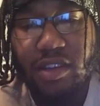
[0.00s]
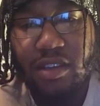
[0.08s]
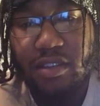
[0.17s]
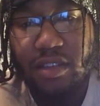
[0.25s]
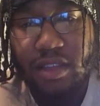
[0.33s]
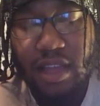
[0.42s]

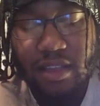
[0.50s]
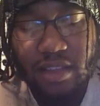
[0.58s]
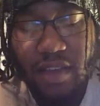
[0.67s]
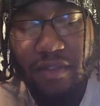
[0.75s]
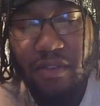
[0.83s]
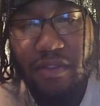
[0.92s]
years, and that
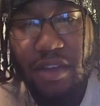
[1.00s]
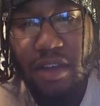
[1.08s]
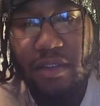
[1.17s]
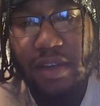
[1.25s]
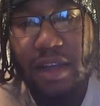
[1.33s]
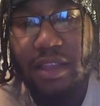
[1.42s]
7th year
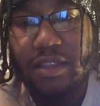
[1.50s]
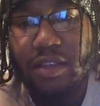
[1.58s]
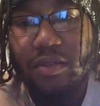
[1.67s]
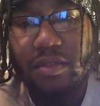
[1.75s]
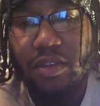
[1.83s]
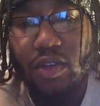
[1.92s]
you gotta let
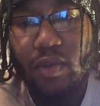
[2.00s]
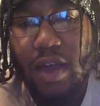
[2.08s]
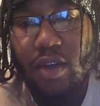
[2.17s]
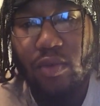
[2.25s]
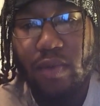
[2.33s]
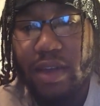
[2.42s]
the
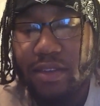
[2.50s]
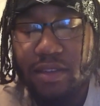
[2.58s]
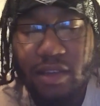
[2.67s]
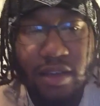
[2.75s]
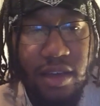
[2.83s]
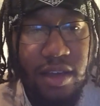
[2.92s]
ground rest
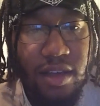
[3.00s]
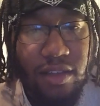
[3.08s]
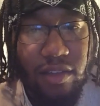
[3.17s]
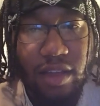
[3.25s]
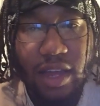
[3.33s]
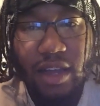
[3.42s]

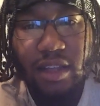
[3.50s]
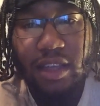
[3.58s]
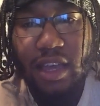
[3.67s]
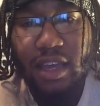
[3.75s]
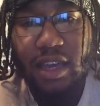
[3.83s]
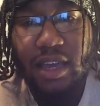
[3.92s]
so that
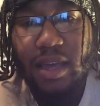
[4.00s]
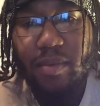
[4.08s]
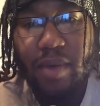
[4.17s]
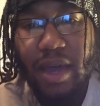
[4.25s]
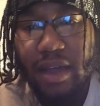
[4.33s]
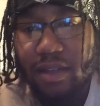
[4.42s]
everything can
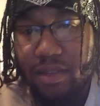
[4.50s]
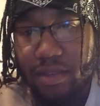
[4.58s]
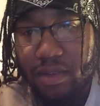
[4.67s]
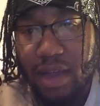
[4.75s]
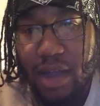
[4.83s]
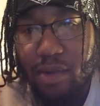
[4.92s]
get back
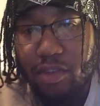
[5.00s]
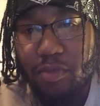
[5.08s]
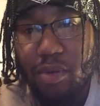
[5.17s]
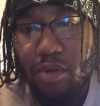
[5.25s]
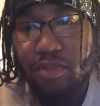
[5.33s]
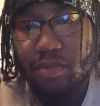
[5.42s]
to how it's
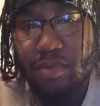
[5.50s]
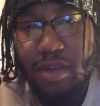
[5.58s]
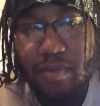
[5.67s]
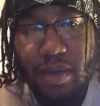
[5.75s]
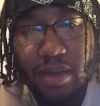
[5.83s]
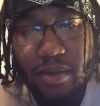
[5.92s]
supposed to
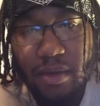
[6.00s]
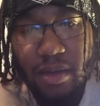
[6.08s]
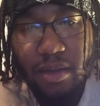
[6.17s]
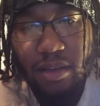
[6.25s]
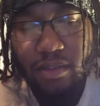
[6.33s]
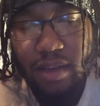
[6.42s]
be, man.
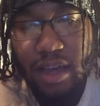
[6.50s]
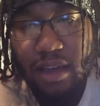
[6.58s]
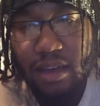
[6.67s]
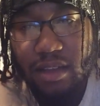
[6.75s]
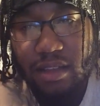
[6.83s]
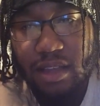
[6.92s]

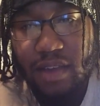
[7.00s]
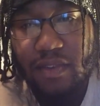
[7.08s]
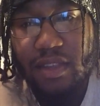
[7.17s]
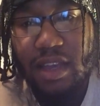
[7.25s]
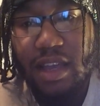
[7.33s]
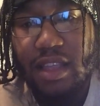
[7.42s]
Because
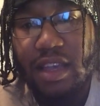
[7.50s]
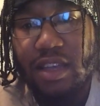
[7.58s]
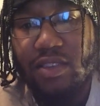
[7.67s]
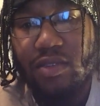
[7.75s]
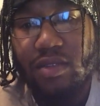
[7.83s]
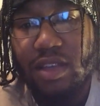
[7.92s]
everything
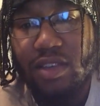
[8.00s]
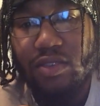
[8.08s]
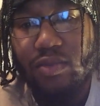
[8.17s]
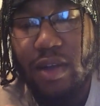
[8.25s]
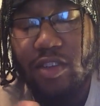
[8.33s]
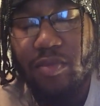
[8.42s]
needs
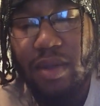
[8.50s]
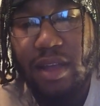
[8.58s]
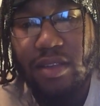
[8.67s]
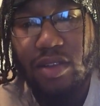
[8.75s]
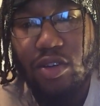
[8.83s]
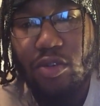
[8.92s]
a rest, man.
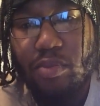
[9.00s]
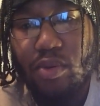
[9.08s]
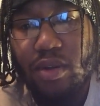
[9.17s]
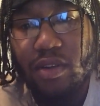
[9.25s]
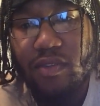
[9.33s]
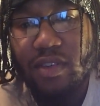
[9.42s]
That's the whole
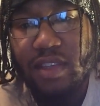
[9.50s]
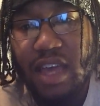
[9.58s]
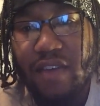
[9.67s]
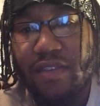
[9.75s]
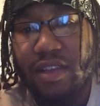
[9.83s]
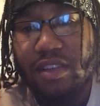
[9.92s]
point of us
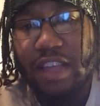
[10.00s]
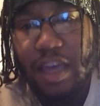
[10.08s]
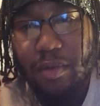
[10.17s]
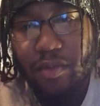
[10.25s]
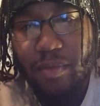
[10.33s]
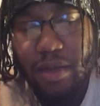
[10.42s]
having a
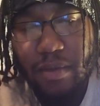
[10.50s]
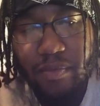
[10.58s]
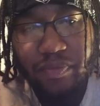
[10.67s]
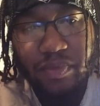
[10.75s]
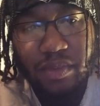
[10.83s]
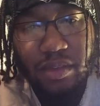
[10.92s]
Sabbath, man.
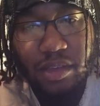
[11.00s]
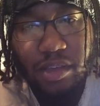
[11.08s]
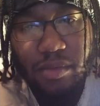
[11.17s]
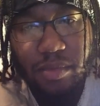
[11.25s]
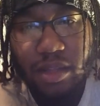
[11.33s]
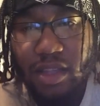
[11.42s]

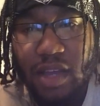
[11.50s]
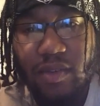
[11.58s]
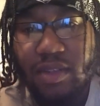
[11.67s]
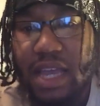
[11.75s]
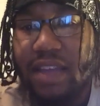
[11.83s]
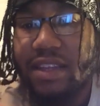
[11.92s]
But the
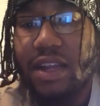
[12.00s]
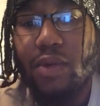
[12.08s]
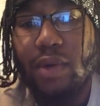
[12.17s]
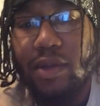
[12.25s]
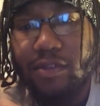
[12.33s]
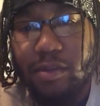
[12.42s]
devil takes that
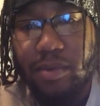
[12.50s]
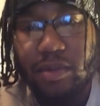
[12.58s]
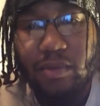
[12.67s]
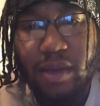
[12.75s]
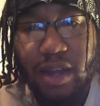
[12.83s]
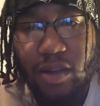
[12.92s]
away from us.
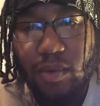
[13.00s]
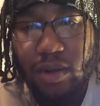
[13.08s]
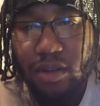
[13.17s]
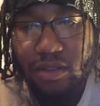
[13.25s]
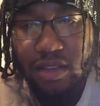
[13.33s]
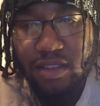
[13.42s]
We gotta
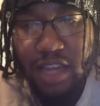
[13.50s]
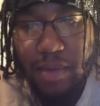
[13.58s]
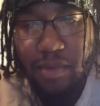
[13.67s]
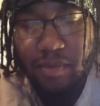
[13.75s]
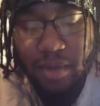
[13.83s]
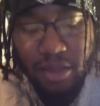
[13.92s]
work on the
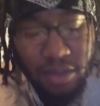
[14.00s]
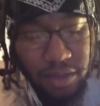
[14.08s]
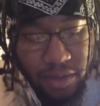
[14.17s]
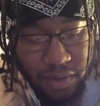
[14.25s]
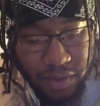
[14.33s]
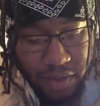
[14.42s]
Sabbath, man.
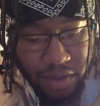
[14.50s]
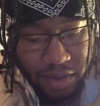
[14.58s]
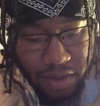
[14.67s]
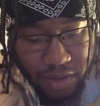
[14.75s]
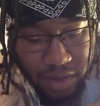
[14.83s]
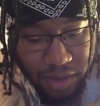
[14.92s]

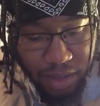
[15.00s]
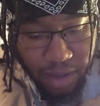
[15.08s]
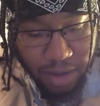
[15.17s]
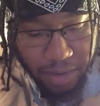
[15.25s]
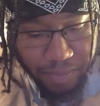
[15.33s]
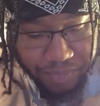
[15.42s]

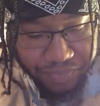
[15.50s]
All right.